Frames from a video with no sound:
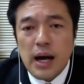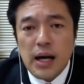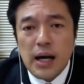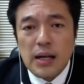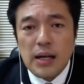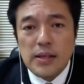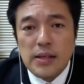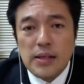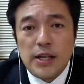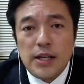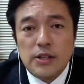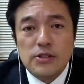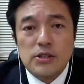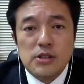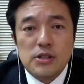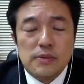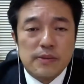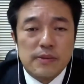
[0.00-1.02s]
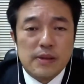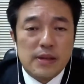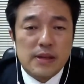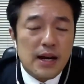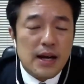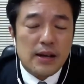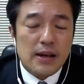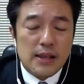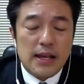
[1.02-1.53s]

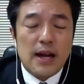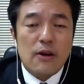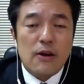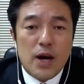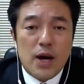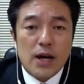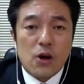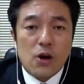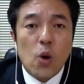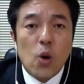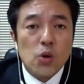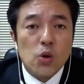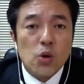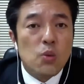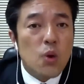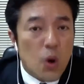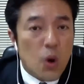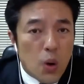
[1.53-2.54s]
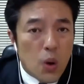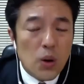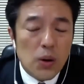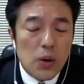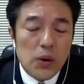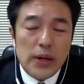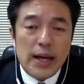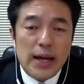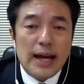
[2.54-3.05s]
there were Cold War
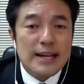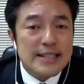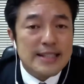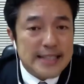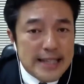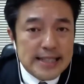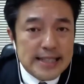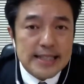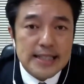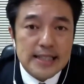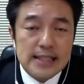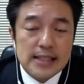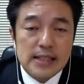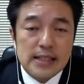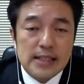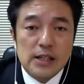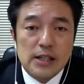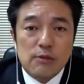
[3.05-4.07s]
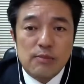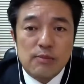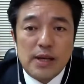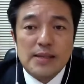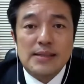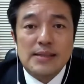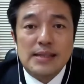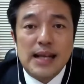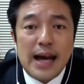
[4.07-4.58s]
exist.
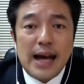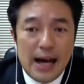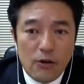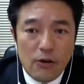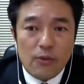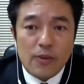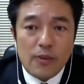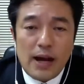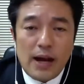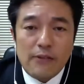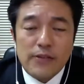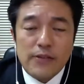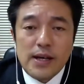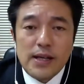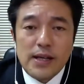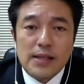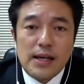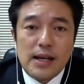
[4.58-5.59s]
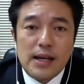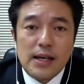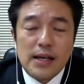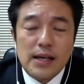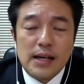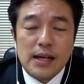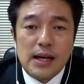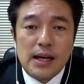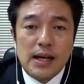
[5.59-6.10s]
But now, after
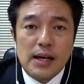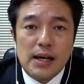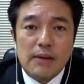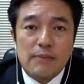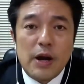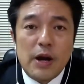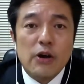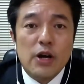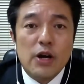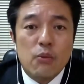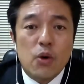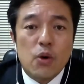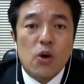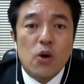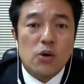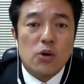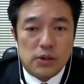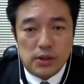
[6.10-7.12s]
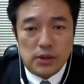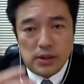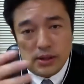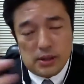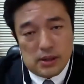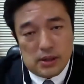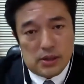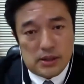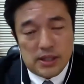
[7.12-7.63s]
the Berlin Wall
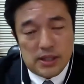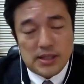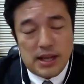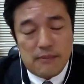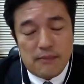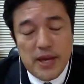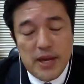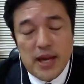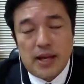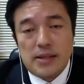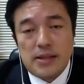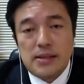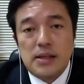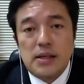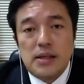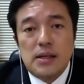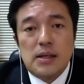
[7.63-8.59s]
disappeared,